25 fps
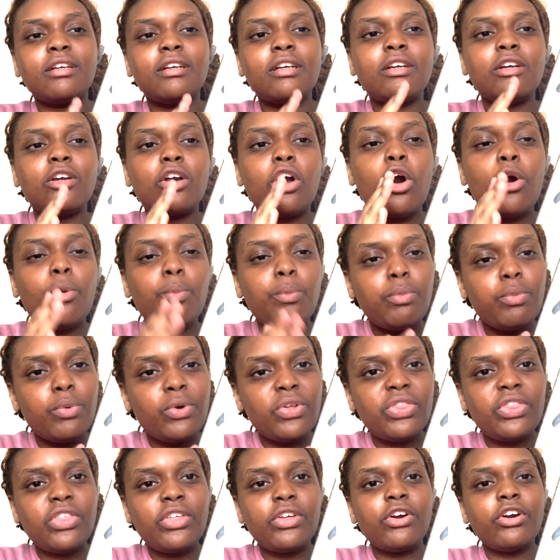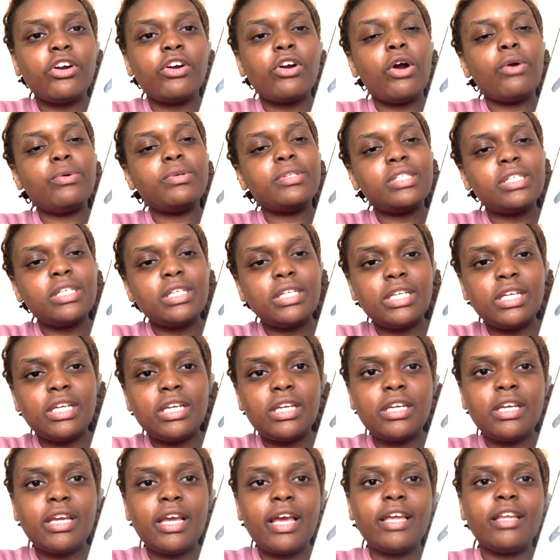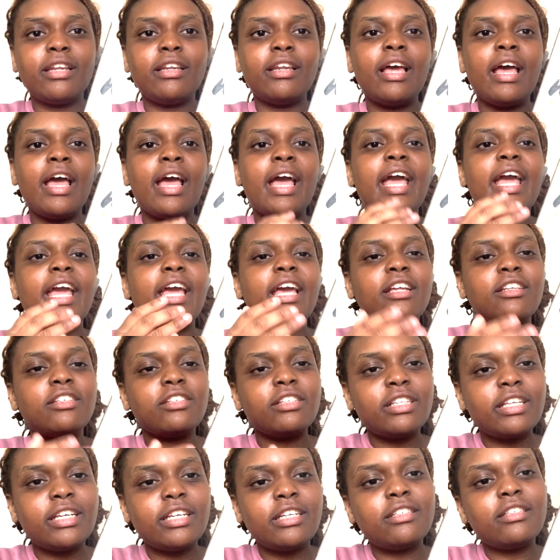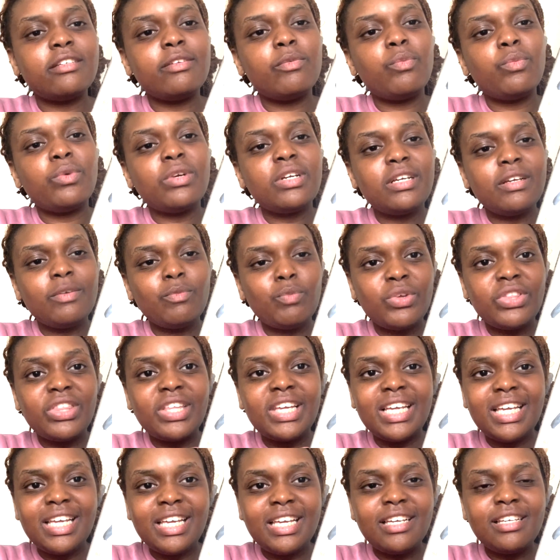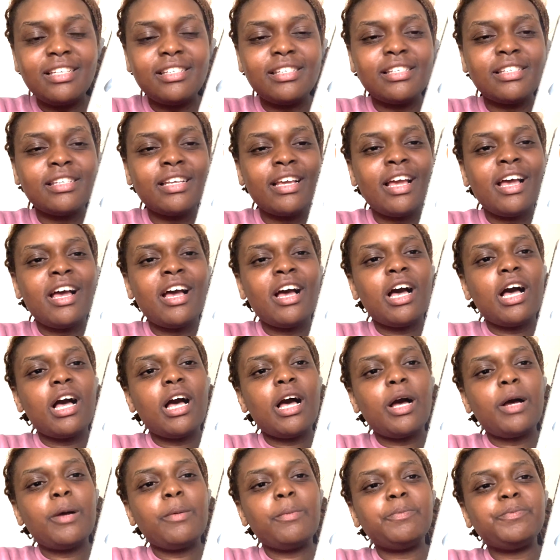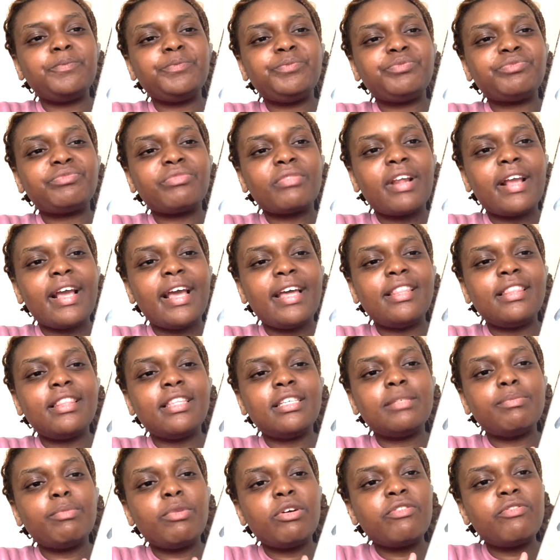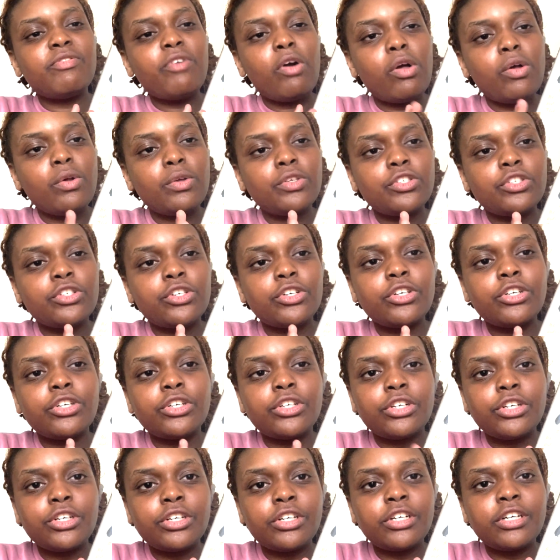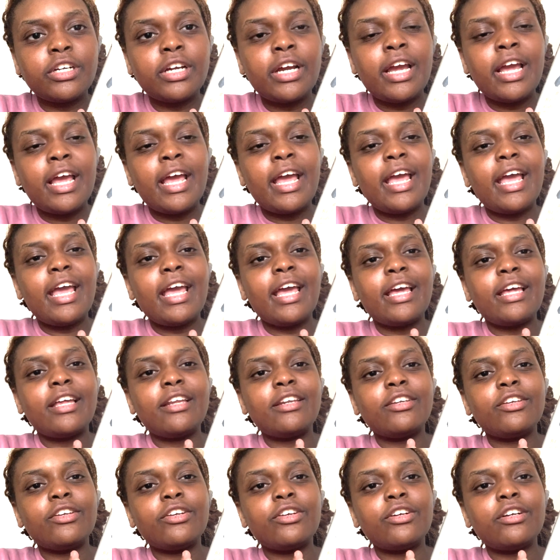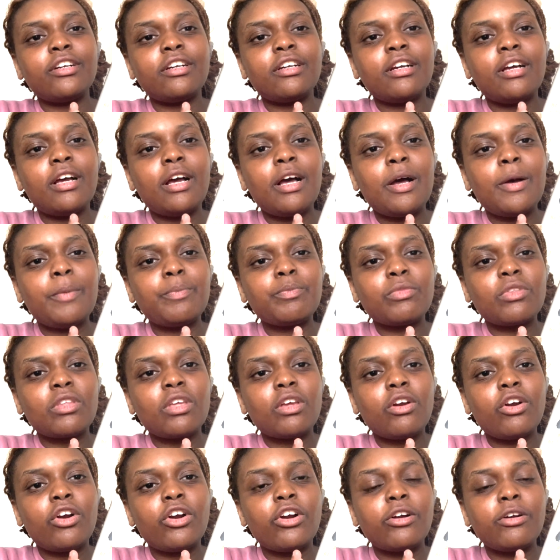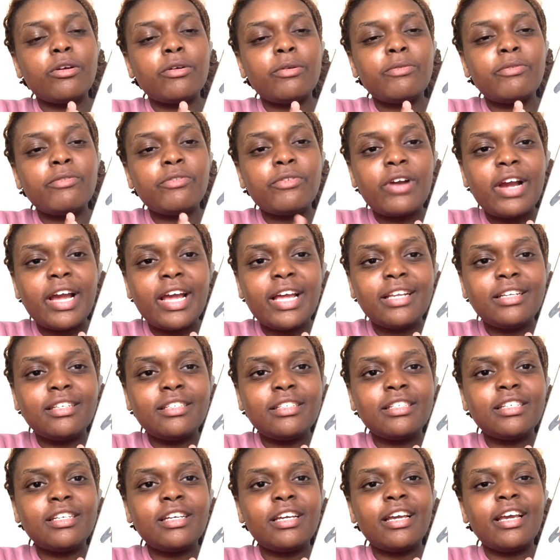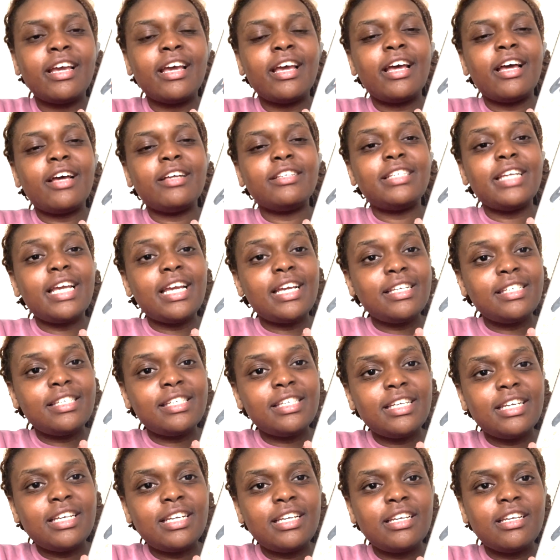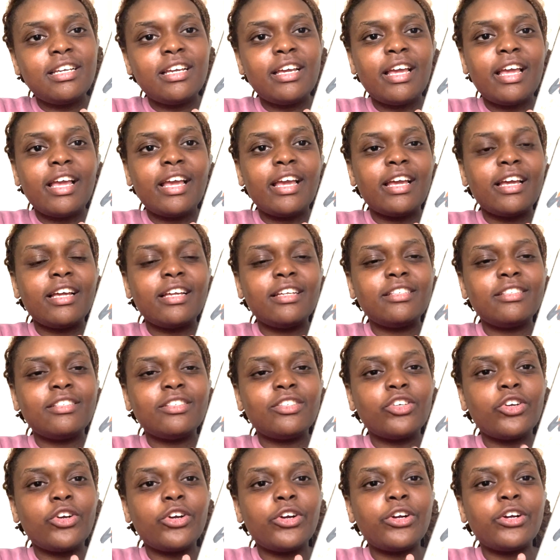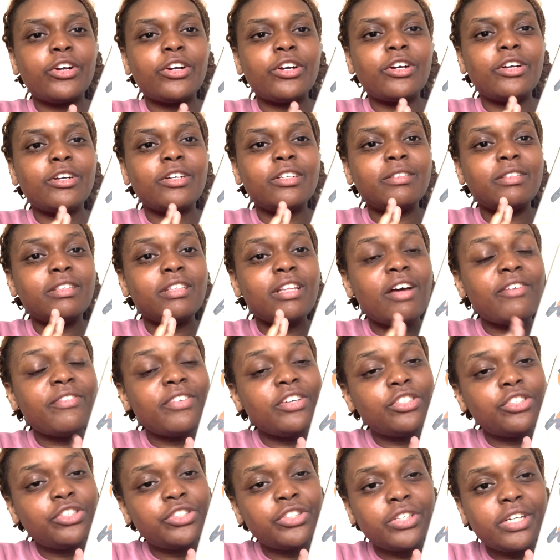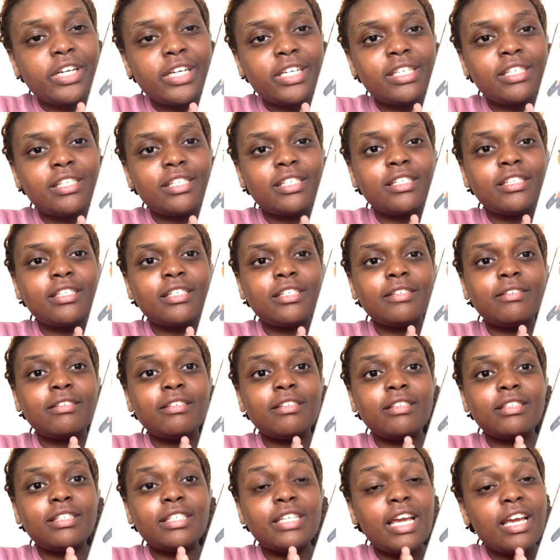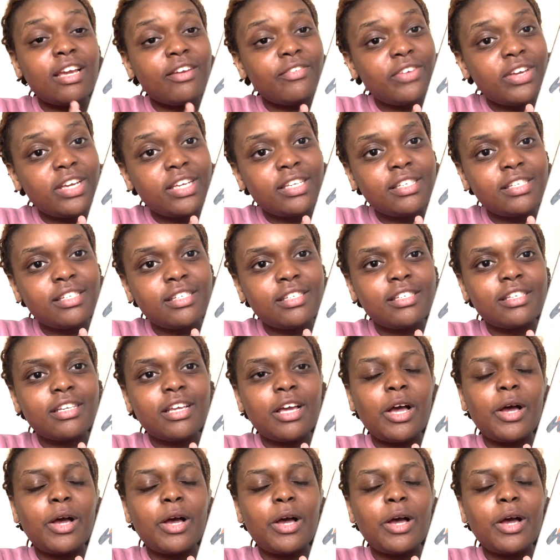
cope with her OCD and handle it with ease. And this book follows her and her friend Daisy and her love interest Davis.